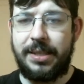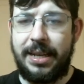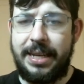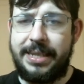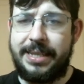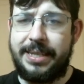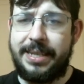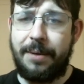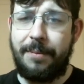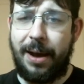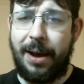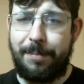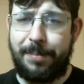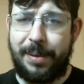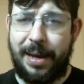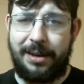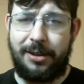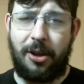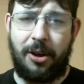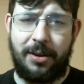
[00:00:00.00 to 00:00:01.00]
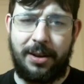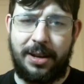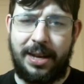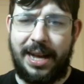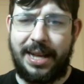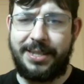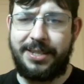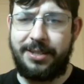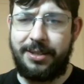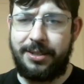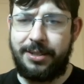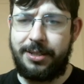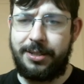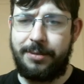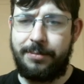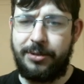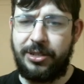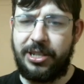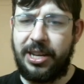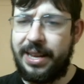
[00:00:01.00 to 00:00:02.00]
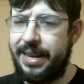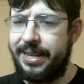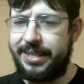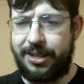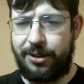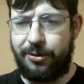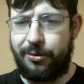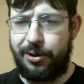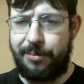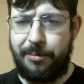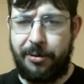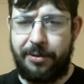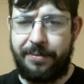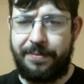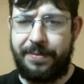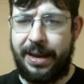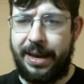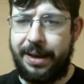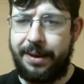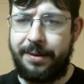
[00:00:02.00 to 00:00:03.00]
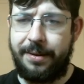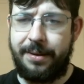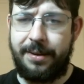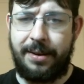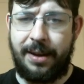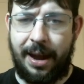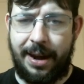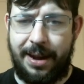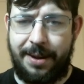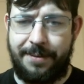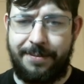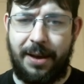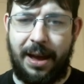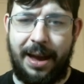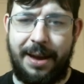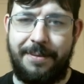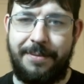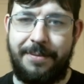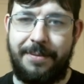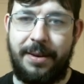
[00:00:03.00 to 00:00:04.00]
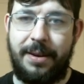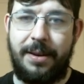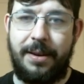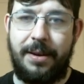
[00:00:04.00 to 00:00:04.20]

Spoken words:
Instead, white played long castles, which I think is a good move here, knight e5.